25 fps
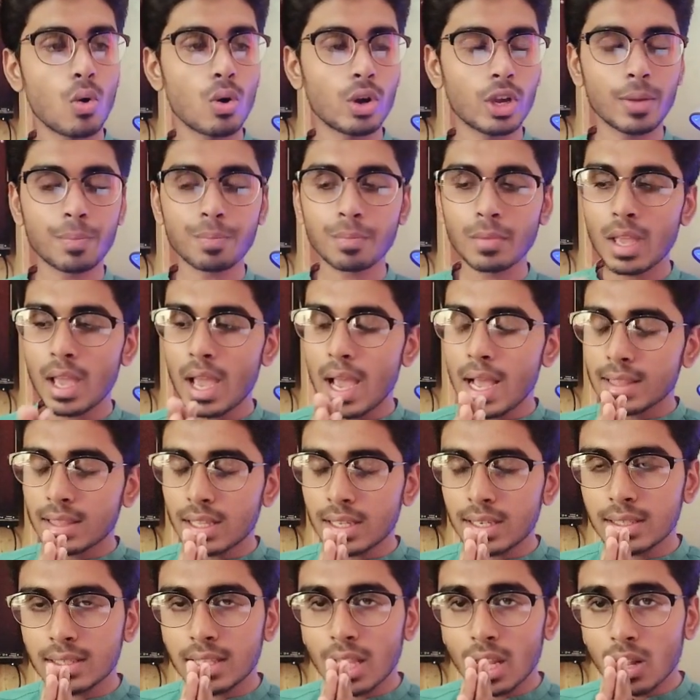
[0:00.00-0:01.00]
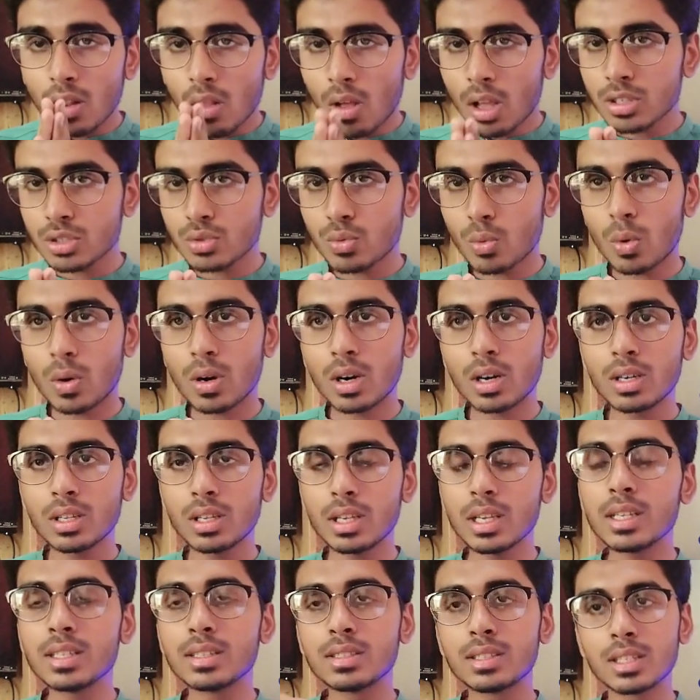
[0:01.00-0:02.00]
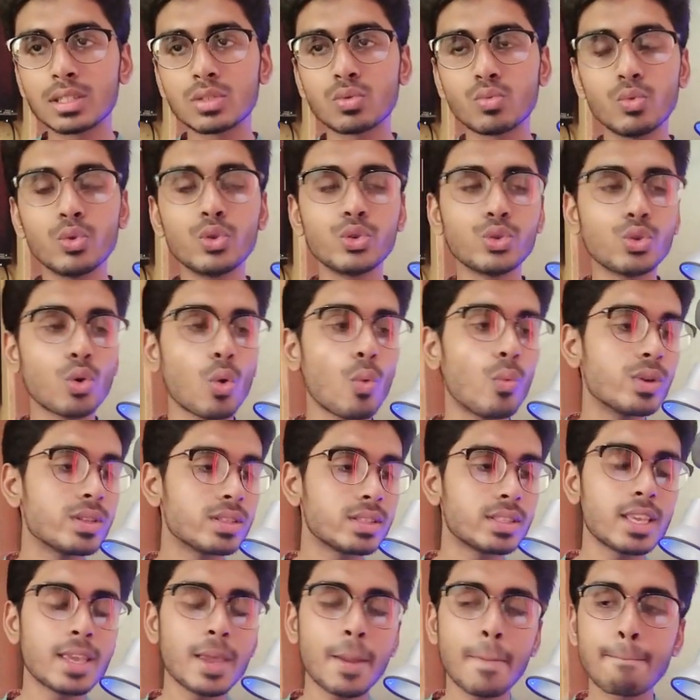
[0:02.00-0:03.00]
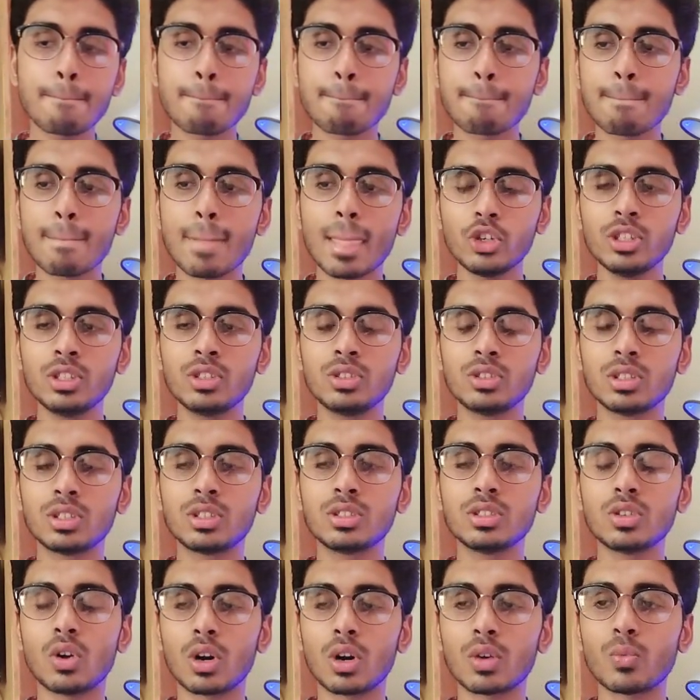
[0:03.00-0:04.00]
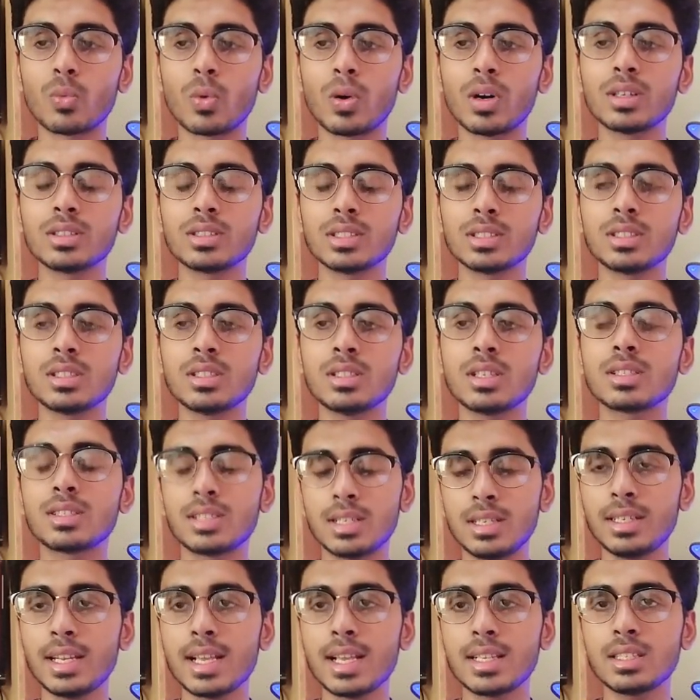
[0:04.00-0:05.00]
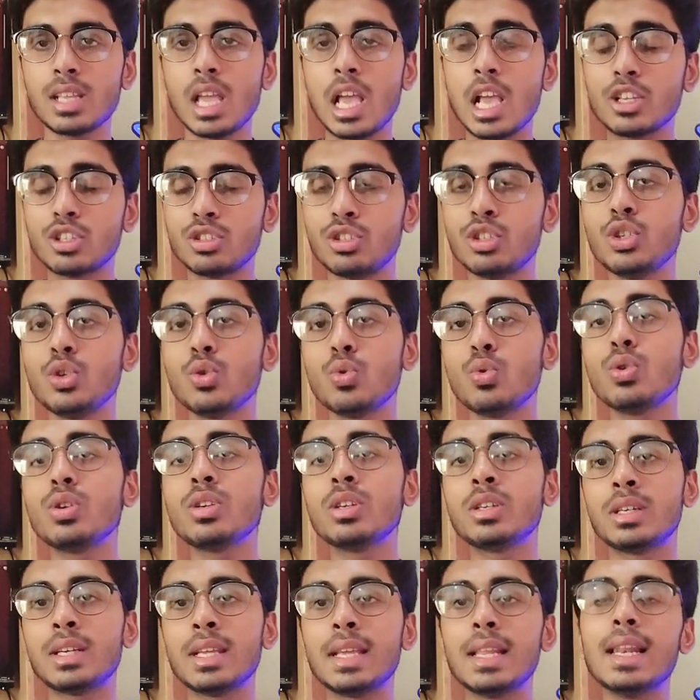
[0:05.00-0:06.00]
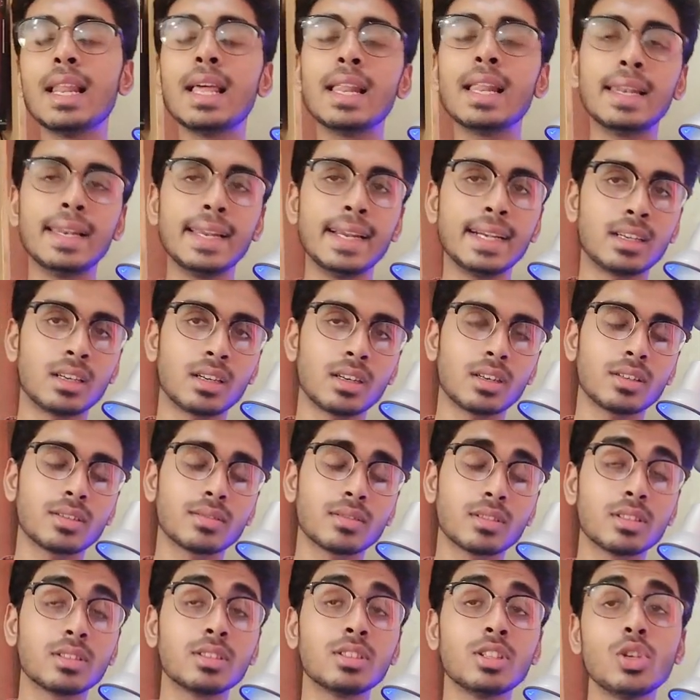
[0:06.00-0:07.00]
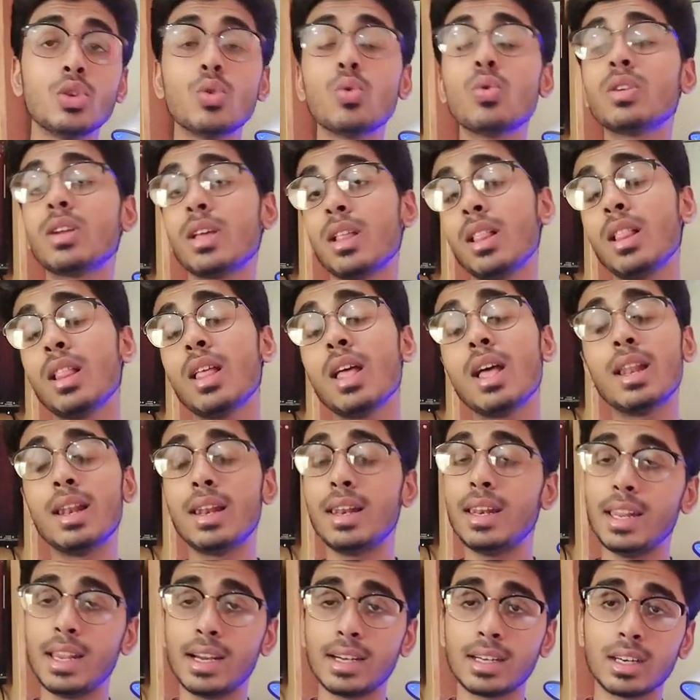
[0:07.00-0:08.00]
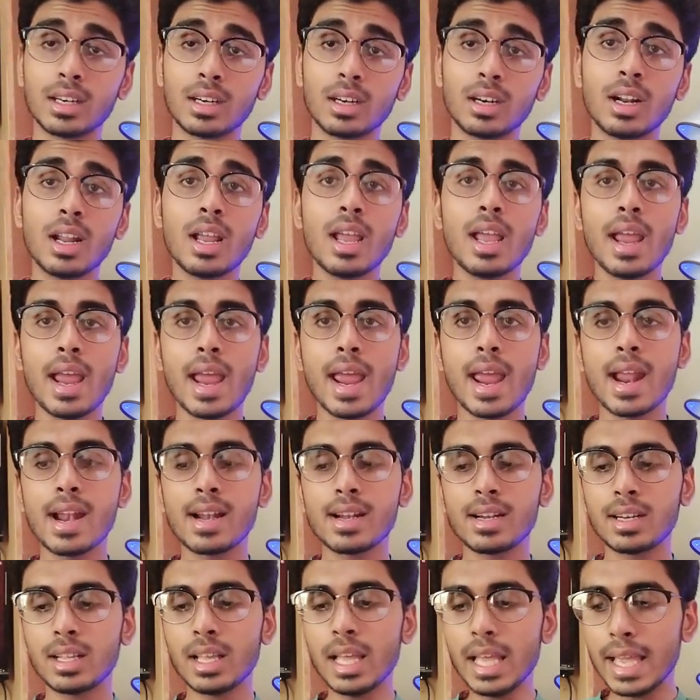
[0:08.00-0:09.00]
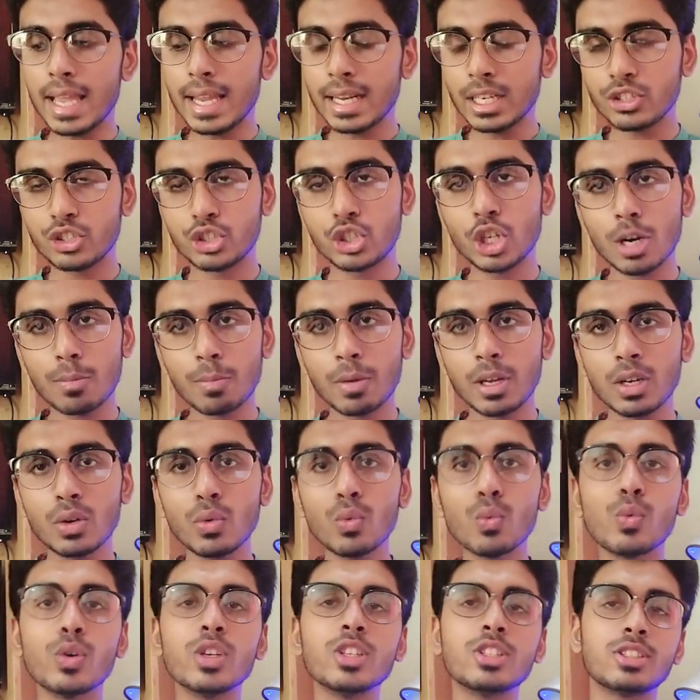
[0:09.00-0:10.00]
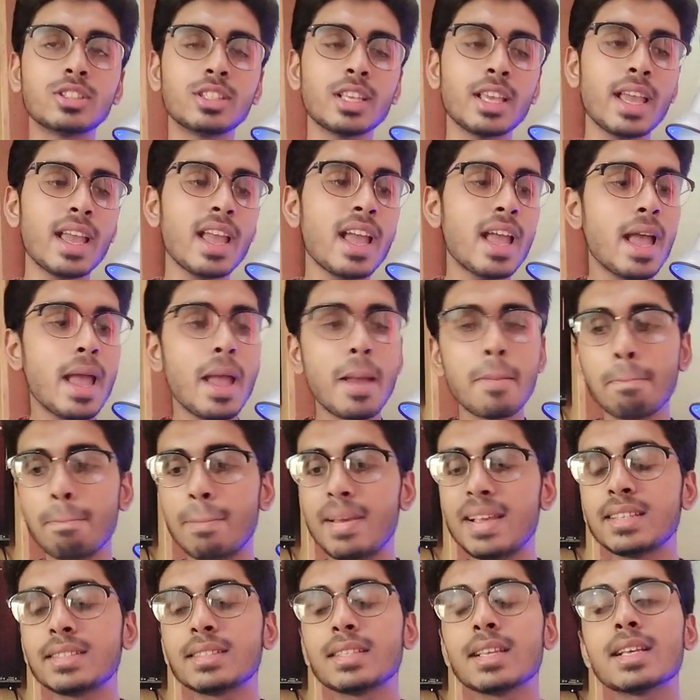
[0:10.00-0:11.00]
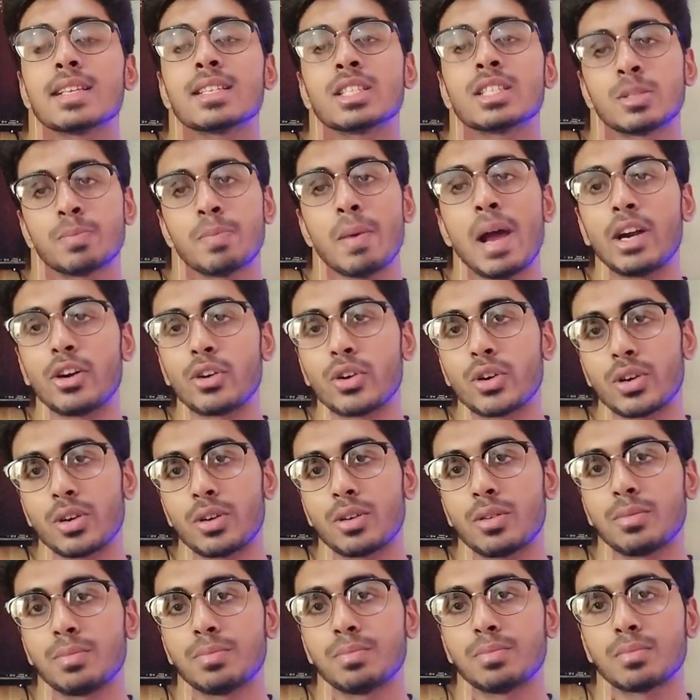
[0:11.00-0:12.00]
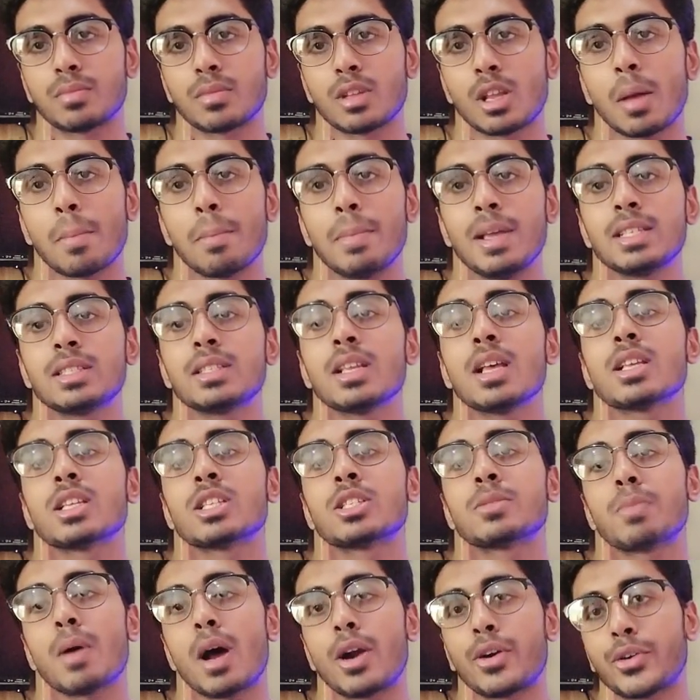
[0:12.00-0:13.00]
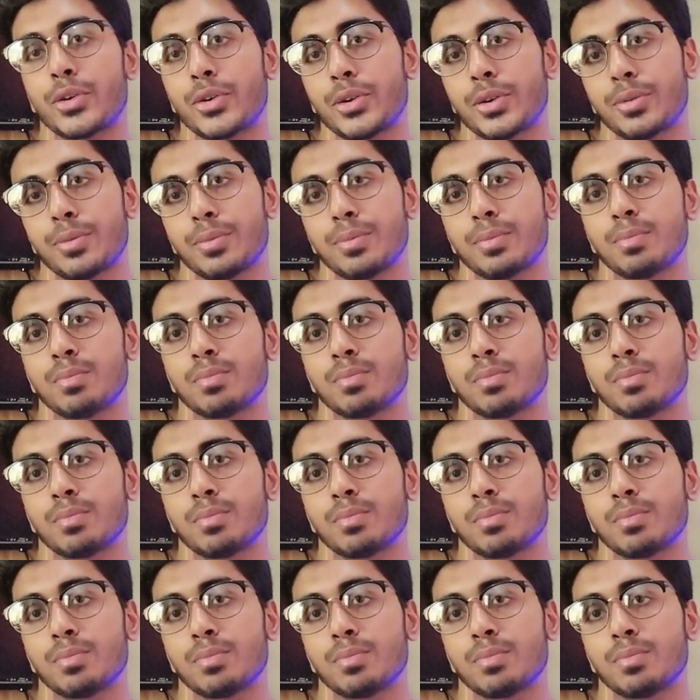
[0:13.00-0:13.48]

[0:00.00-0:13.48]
Okay. Then the last word in this video we say, actually this is not word, this is a sentence. See you till later. See you till later. And in German we say bis später. Bis später.